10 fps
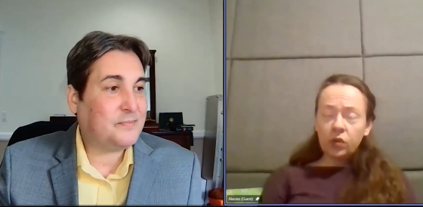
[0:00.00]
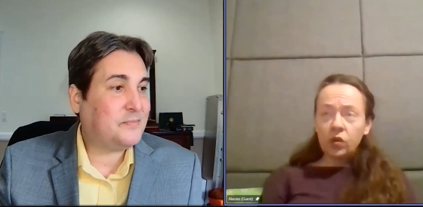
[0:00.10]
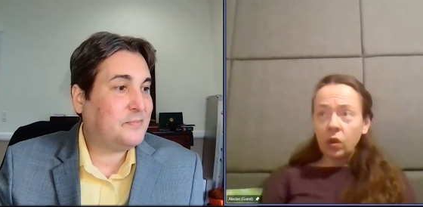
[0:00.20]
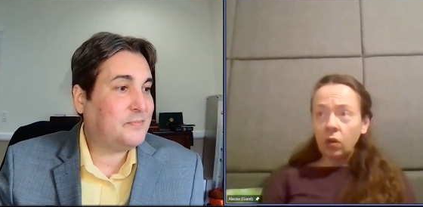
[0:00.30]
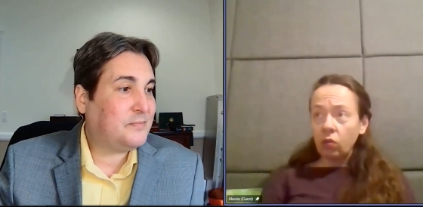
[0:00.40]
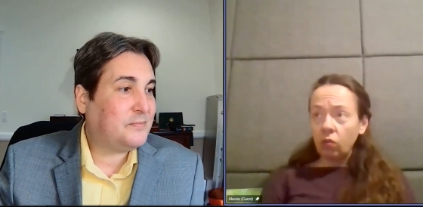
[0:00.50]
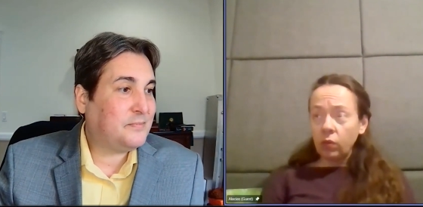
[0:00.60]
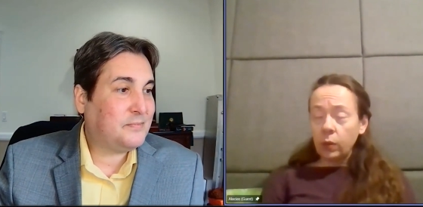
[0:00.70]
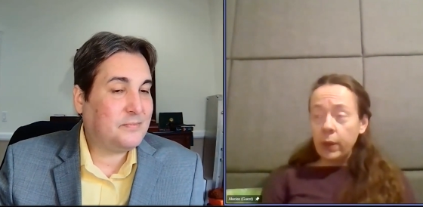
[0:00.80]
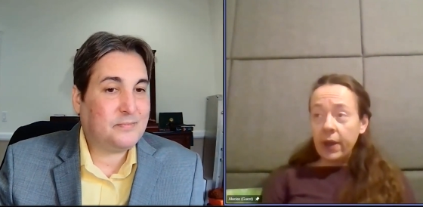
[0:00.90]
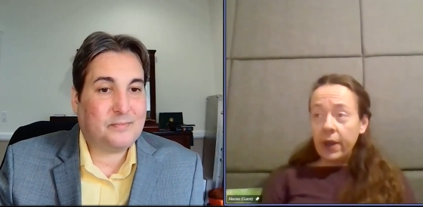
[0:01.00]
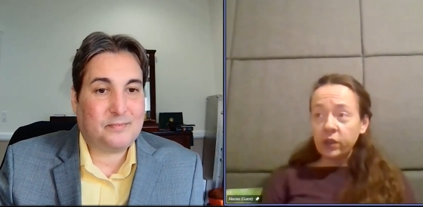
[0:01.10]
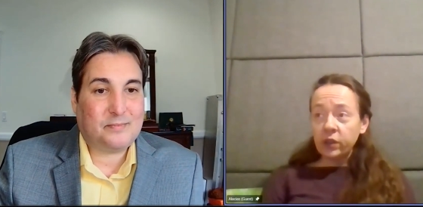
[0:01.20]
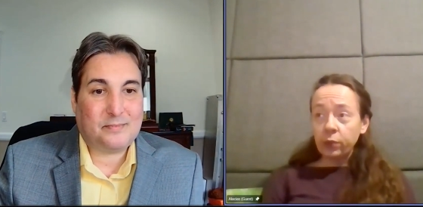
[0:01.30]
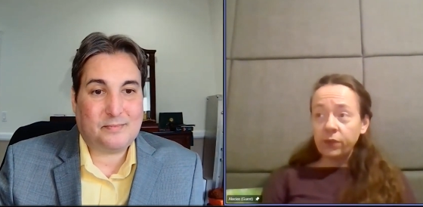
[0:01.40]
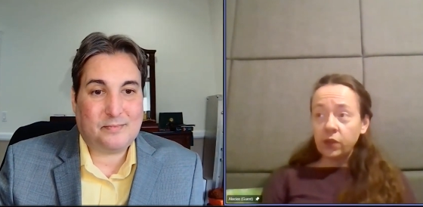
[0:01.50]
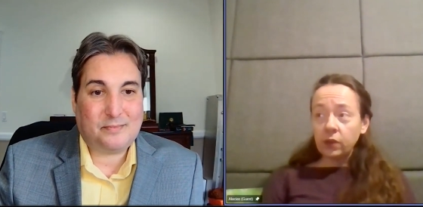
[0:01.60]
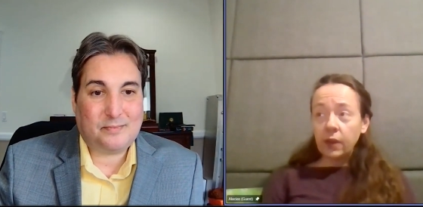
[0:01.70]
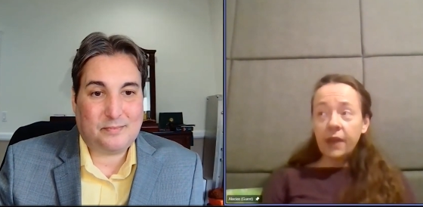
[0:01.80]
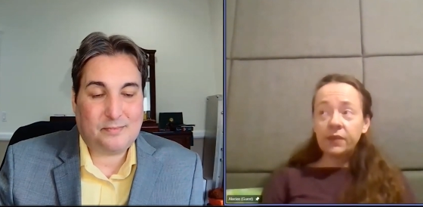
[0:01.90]
Speaker 1: So you haven't improved
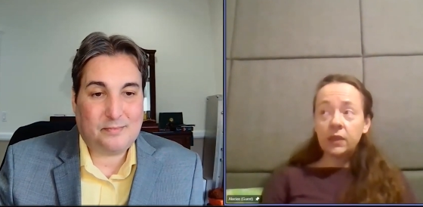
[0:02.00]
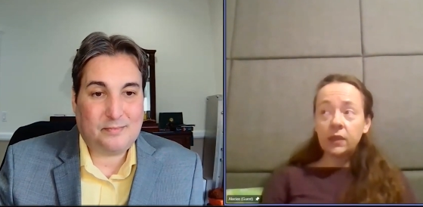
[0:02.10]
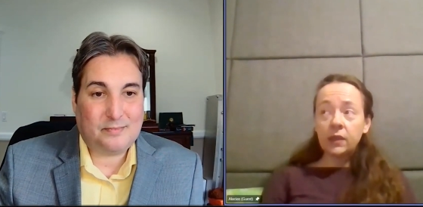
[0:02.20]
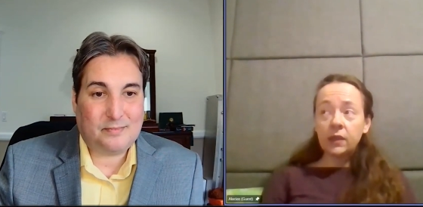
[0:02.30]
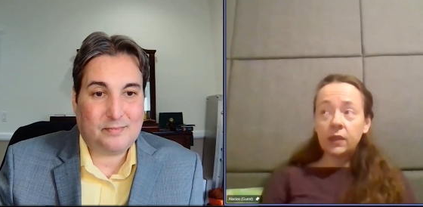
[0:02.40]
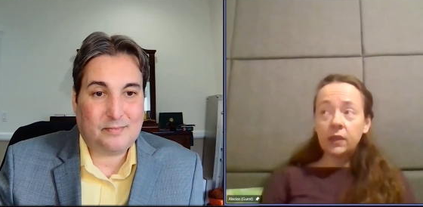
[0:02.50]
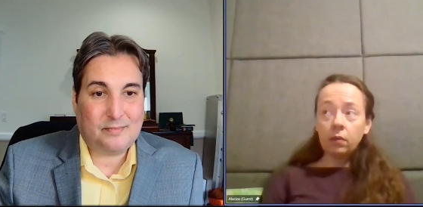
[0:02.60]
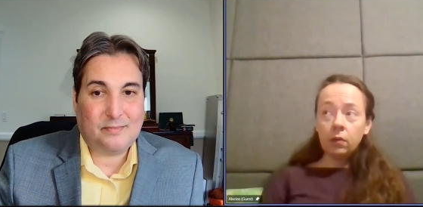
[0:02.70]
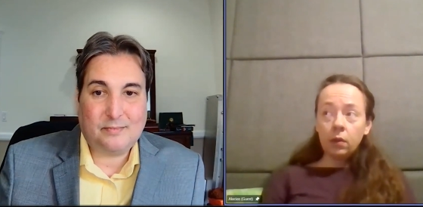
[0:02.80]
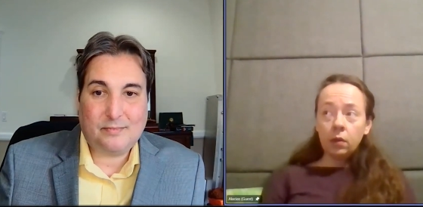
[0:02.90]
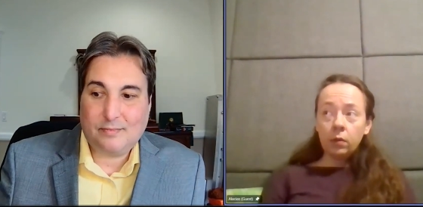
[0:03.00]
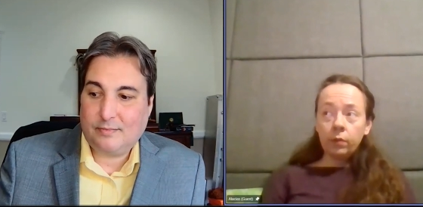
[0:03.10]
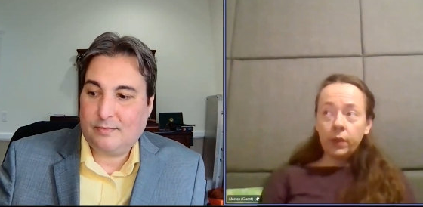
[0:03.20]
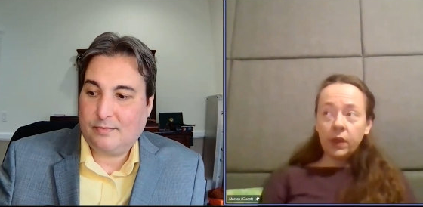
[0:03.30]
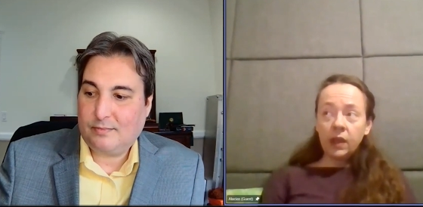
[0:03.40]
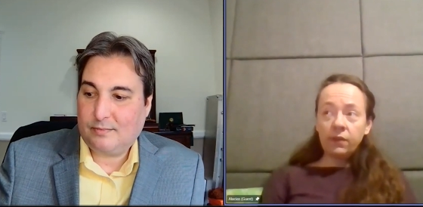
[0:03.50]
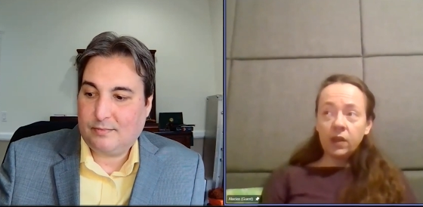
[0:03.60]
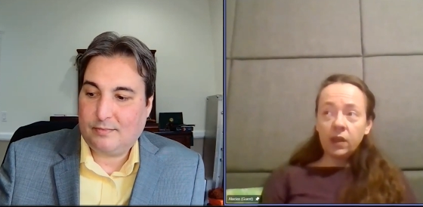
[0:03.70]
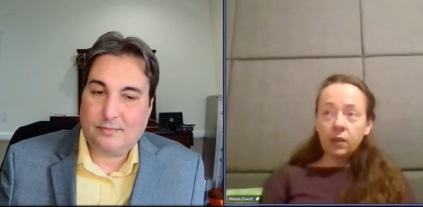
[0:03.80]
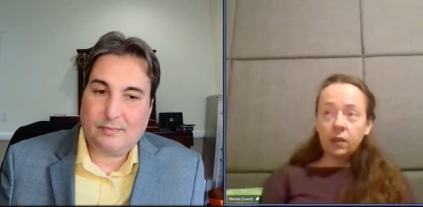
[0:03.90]
your lifestyle, but
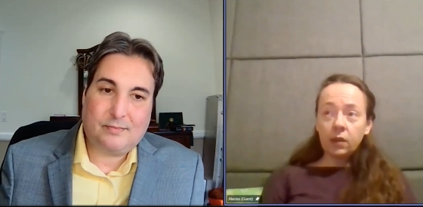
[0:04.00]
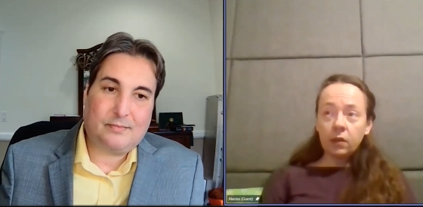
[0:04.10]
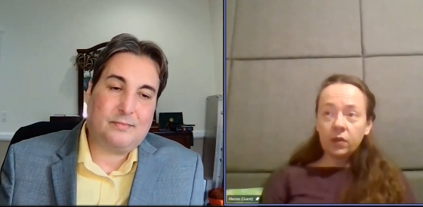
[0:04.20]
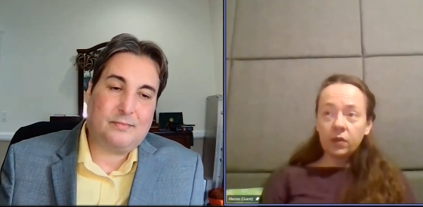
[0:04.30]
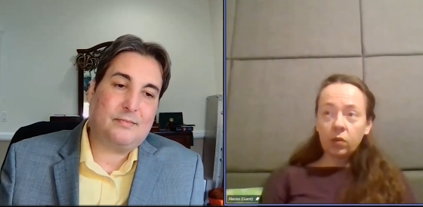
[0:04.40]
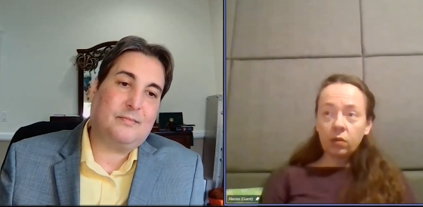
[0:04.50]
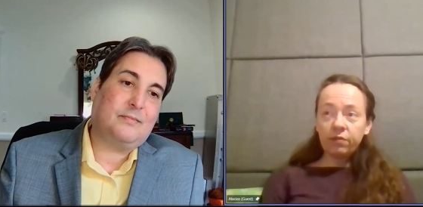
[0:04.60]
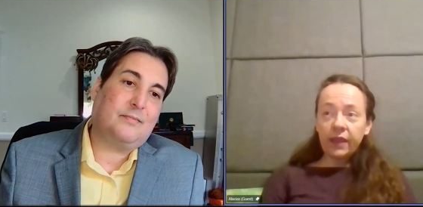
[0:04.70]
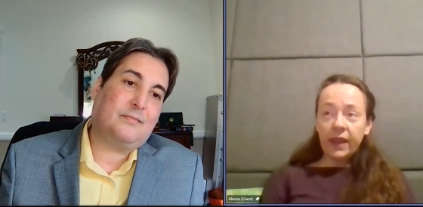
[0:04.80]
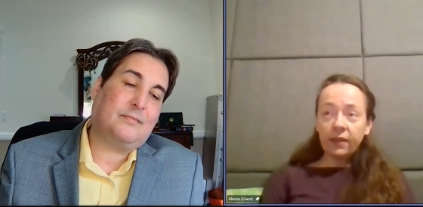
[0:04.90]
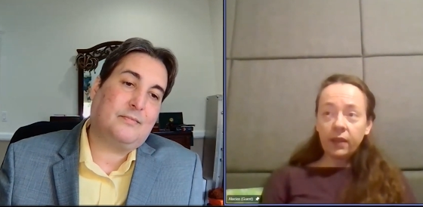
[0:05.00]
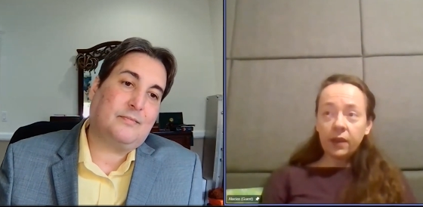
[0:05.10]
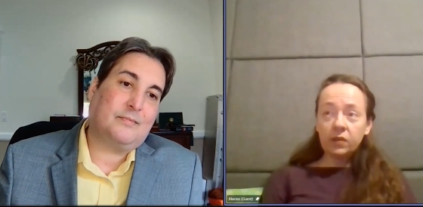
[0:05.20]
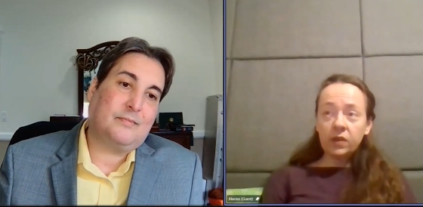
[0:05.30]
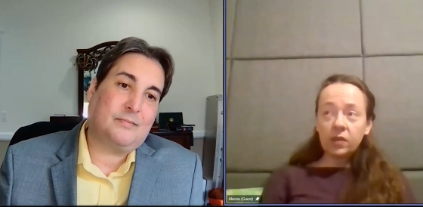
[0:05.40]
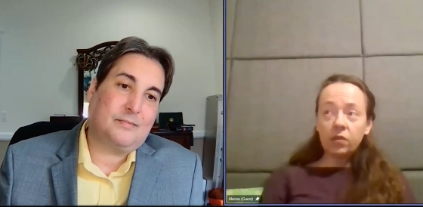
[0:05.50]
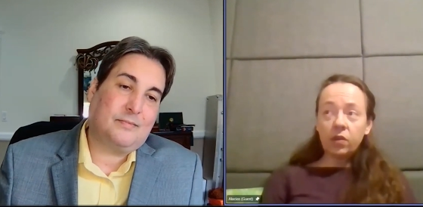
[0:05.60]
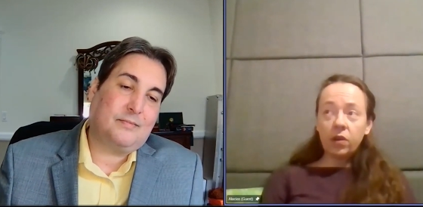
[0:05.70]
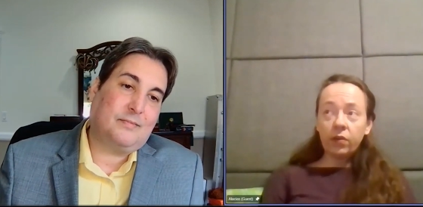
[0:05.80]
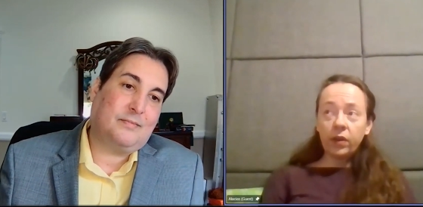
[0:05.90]
even at the sort of flatline
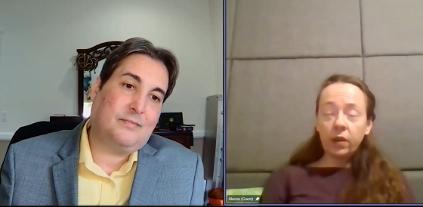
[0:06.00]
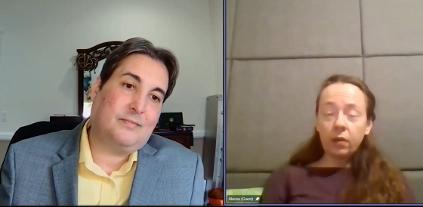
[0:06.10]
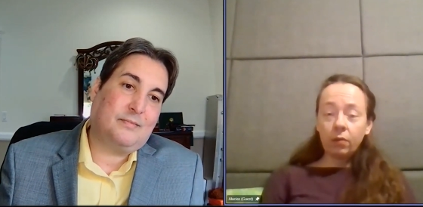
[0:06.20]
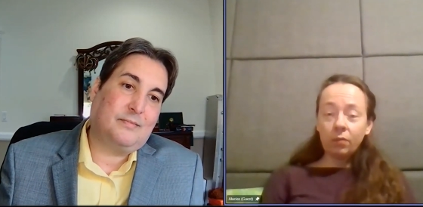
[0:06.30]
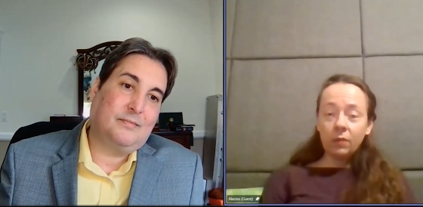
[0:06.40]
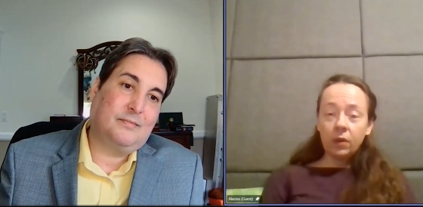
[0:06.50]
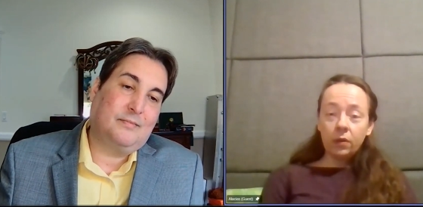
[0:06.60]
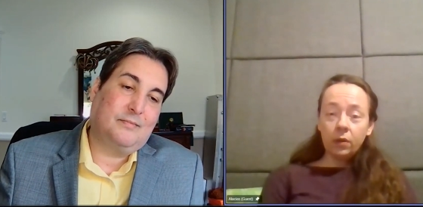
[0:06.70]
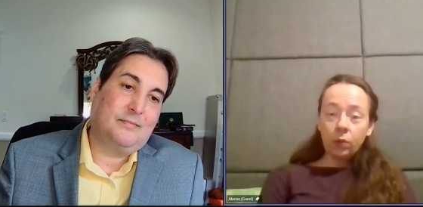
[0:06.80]
scenario,